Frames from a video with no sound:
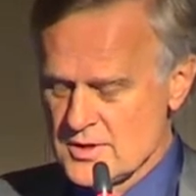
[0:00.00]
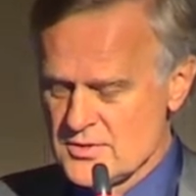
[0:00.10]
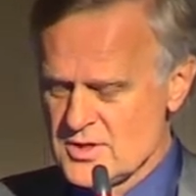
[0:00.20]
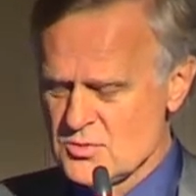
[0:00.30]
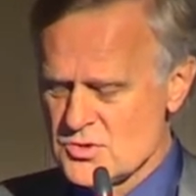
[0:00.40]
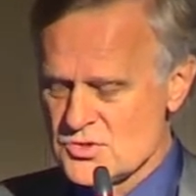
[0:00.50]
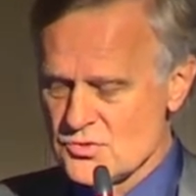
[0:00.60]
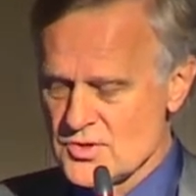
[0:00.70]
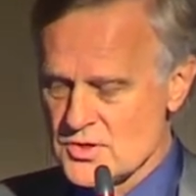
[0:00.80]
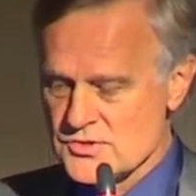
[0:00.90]
I think it was
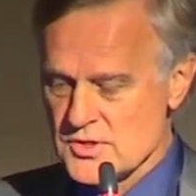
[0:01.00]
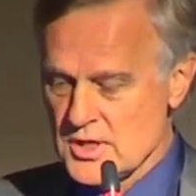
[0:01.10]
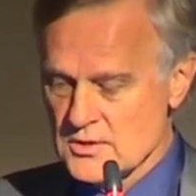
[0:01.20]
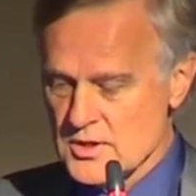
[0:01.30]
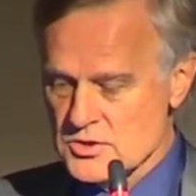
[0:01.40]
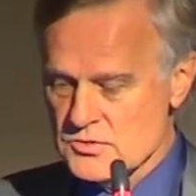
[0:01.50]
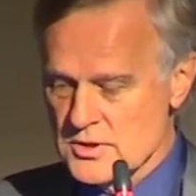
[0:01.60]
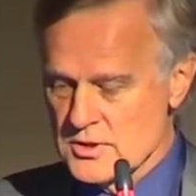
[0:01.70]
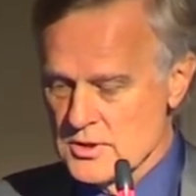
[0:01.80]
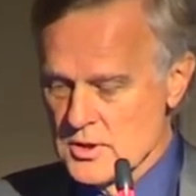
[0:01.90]
2008,
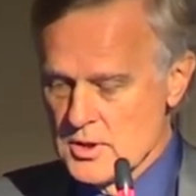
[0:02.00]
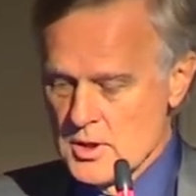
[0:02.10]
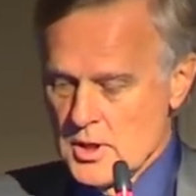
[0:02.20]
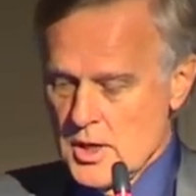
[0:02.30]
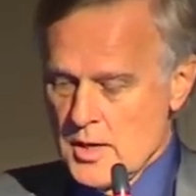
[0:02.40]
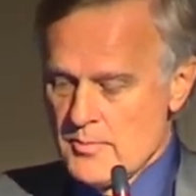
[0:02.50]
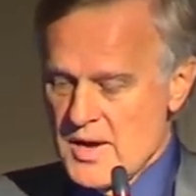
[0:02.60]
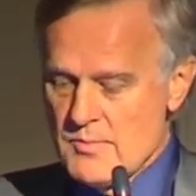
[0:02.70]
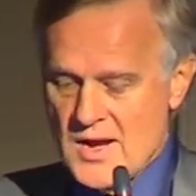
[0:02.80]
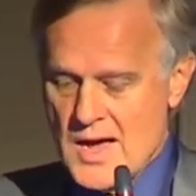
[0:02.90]
actually.
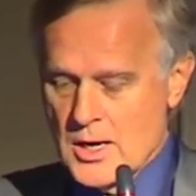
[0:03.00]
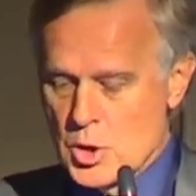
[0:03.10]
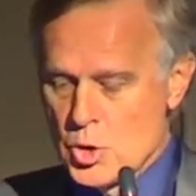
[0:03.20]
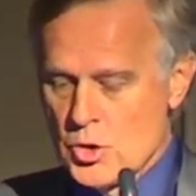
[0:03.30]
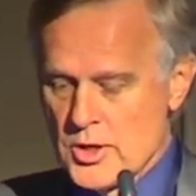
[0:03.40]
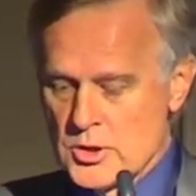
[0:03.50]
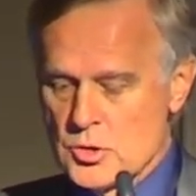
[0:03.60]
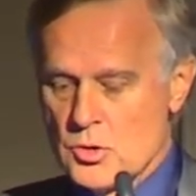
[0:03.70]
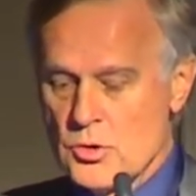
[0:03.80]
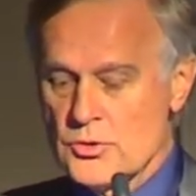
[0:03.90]
By Blanco
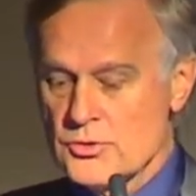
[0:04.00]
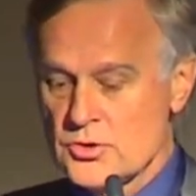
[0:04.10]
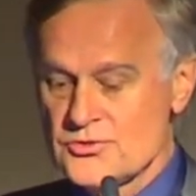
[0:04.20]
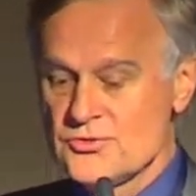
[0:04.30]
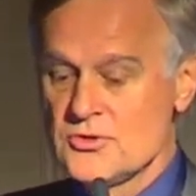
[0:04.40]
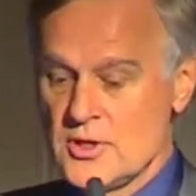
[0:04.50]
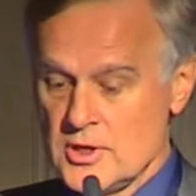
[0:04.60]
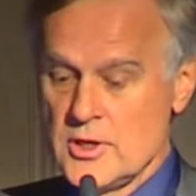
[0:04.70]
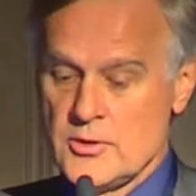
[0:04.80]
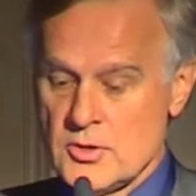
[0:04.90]
and co-authors
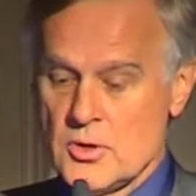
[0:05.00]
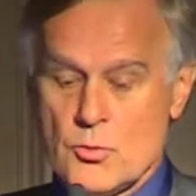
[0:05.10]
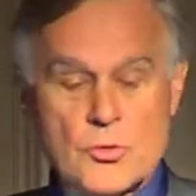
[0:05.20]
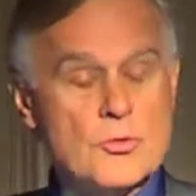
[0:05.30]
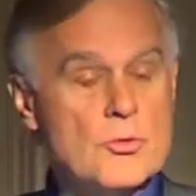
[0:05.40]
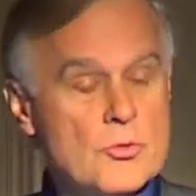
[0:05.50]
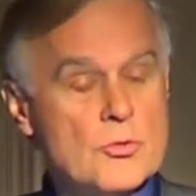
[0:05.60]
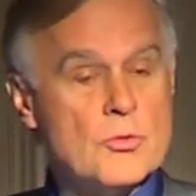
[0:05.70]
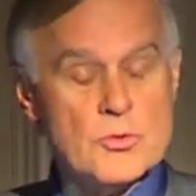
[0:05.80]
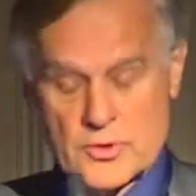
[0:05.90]

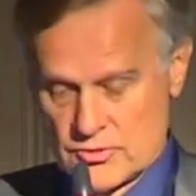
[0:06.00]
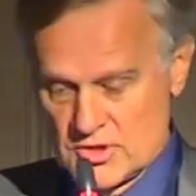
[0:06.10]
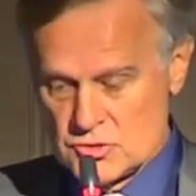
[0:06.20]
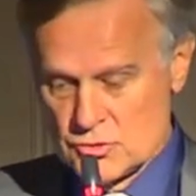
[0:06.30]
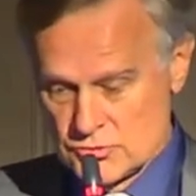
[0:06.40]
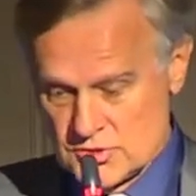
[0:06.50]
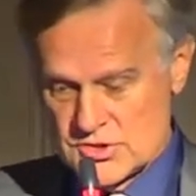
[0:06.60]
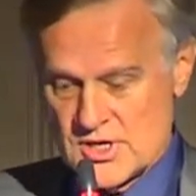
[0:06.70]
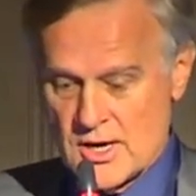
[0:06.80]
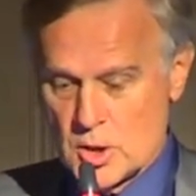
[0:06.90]
who retook
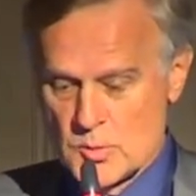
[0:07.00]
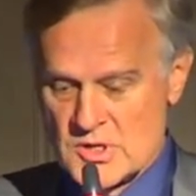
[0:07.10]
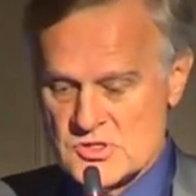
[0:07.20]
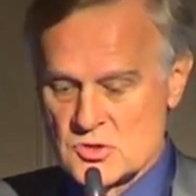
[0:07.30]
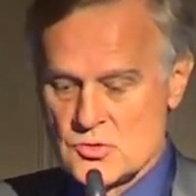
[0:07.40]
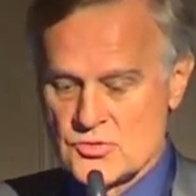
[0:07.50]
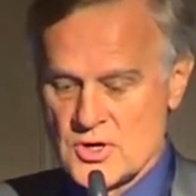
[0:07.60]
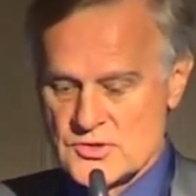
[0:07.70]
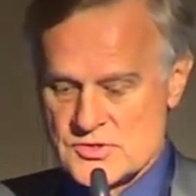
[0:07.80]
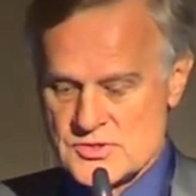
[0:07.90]
these arguments in
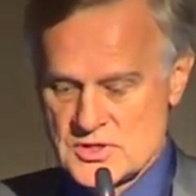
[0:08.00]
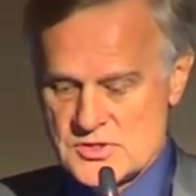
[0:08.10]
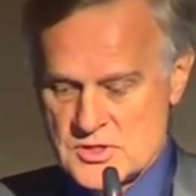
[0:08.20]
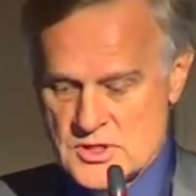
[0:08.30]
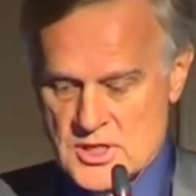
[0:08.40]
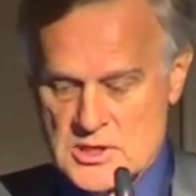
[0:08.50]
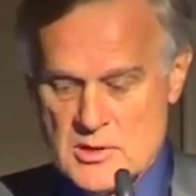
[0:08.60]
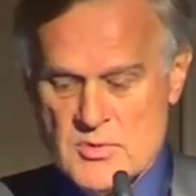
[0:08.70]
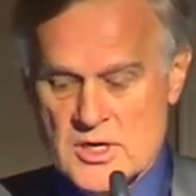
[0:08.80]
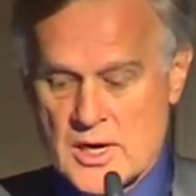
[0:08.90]
2016, and
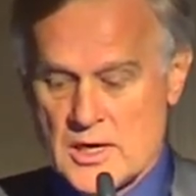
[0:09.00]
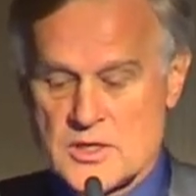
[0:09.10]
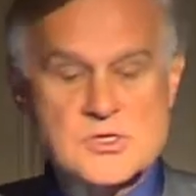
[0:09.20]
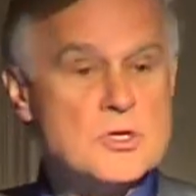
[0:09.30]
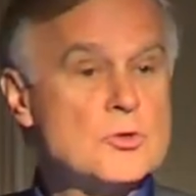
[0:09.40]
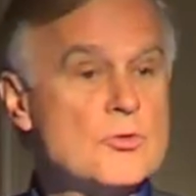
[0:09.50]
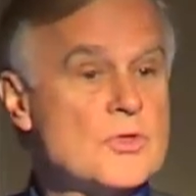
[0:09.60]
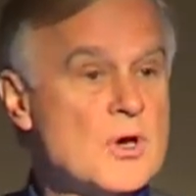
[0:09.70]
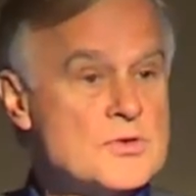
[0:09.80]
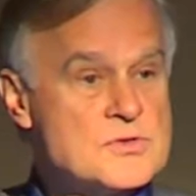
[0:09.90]
De Michelis in
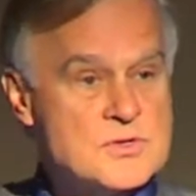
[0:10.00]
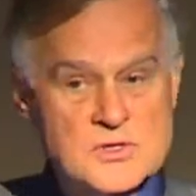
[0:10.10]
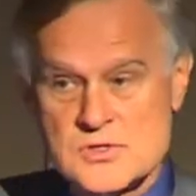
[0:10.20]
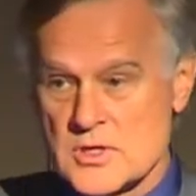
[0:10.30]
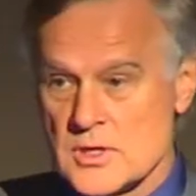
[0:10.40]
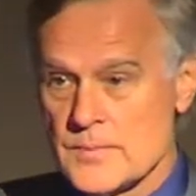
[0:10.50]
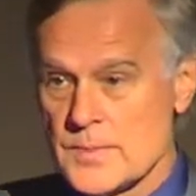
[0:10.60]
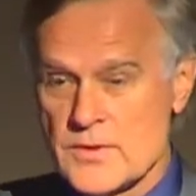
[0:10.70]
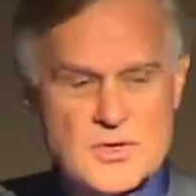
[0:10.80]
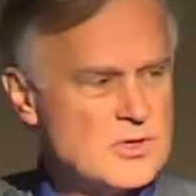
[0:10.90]

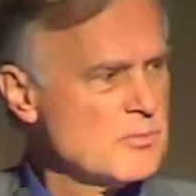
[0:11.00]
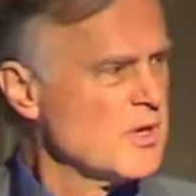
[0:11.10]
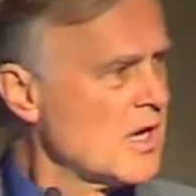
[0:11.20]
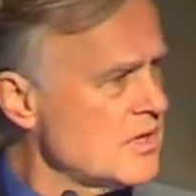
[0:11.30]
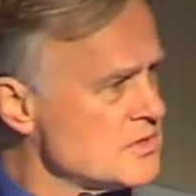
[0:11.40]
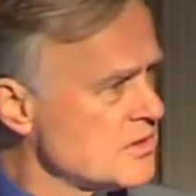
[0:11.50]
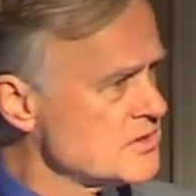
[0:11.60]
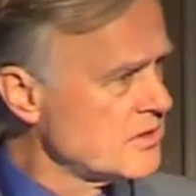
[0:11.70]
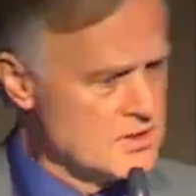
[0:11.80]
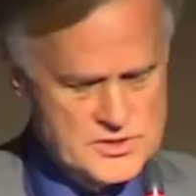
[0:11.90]
2016. I think De Michelis
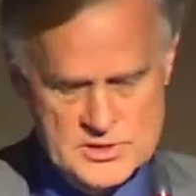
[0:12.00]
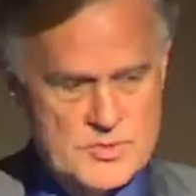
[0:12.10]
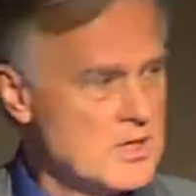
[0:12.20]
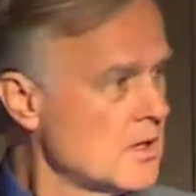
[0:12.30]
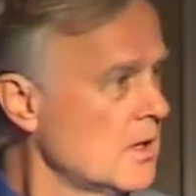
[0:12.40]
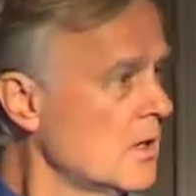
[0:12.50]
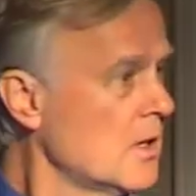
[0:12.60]
is at the ECB.